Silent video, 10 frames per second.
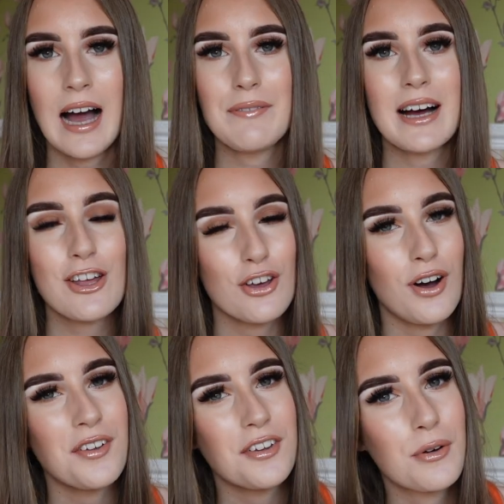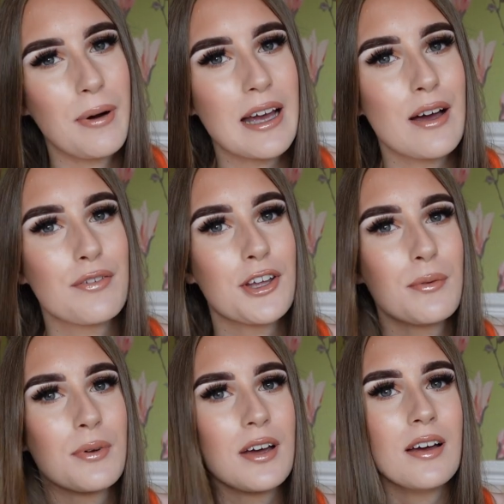have actually ordered quite a
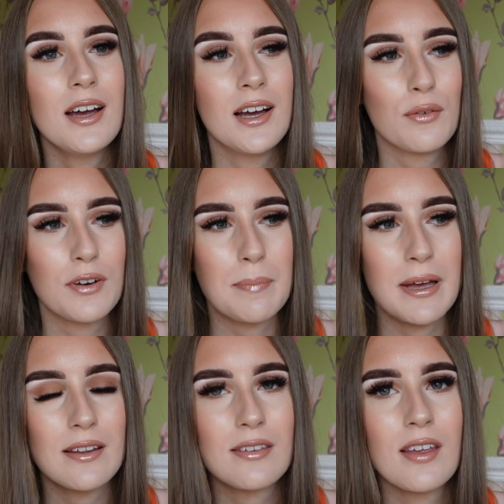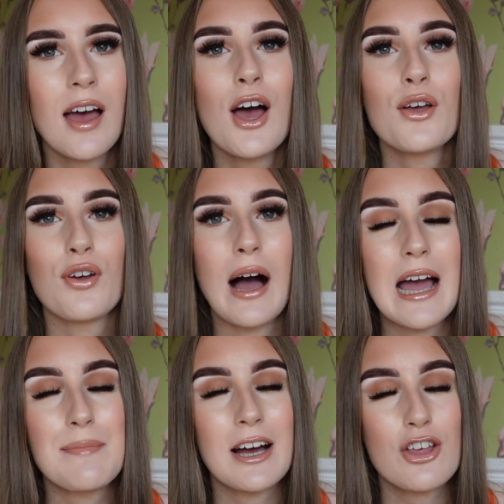few lovely bits, so
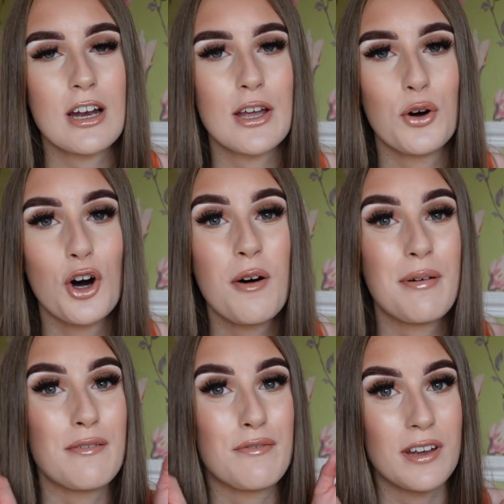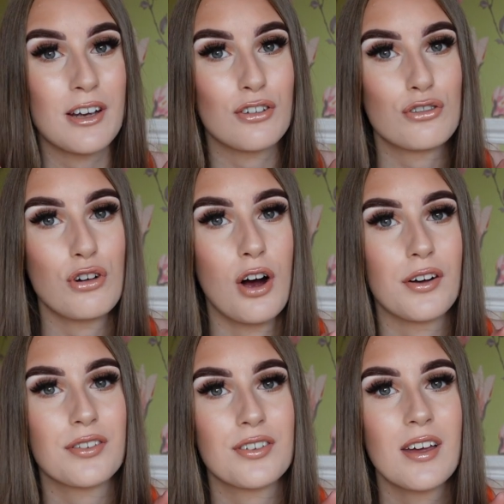I'm actually hoping, fingers
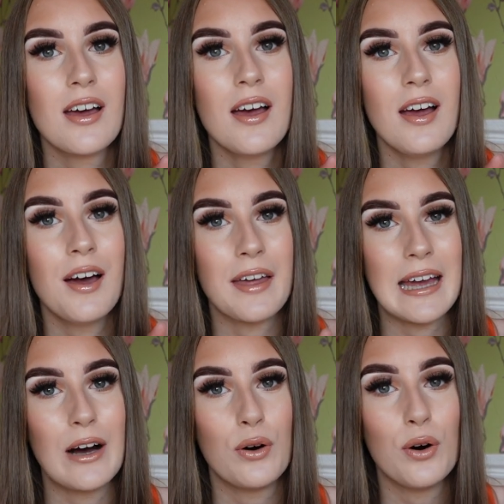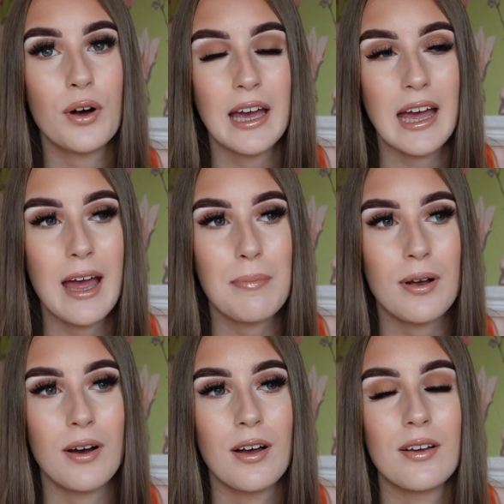crossed, that they are okay,
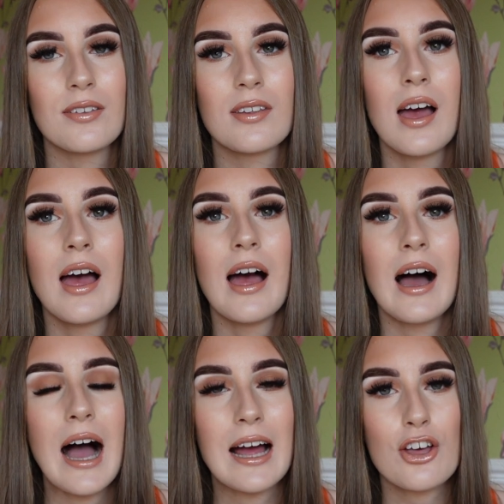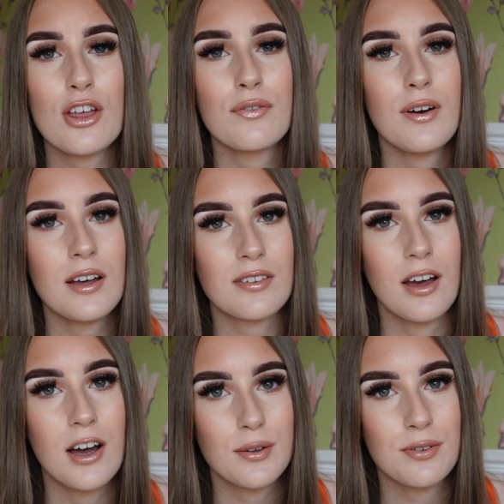because I actually first
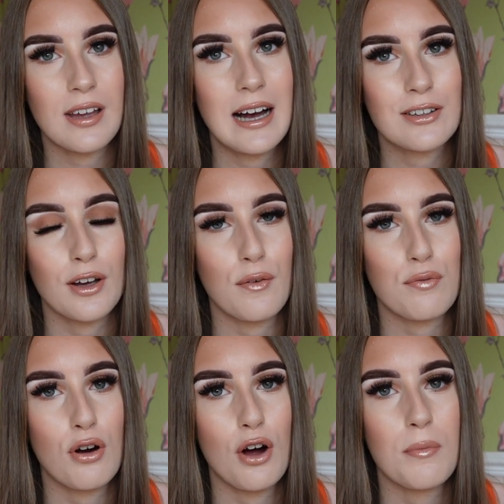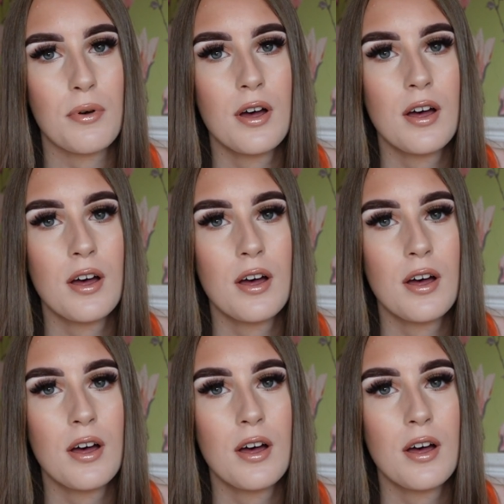heard of Cider from